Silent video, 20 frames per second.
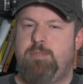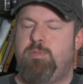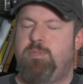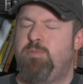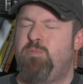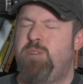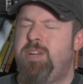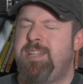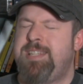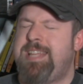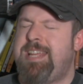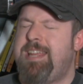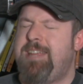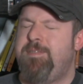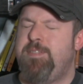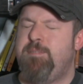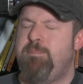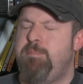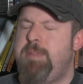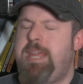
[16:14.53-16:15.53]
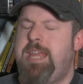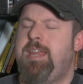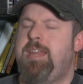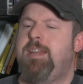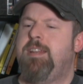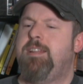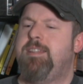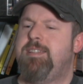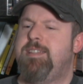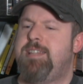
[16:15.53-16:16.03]
What does that even
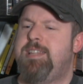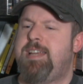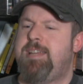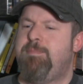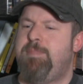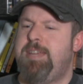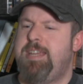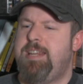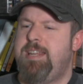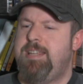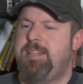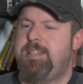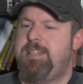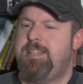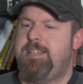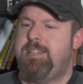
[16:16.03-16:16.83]
mean? Does that make any sense?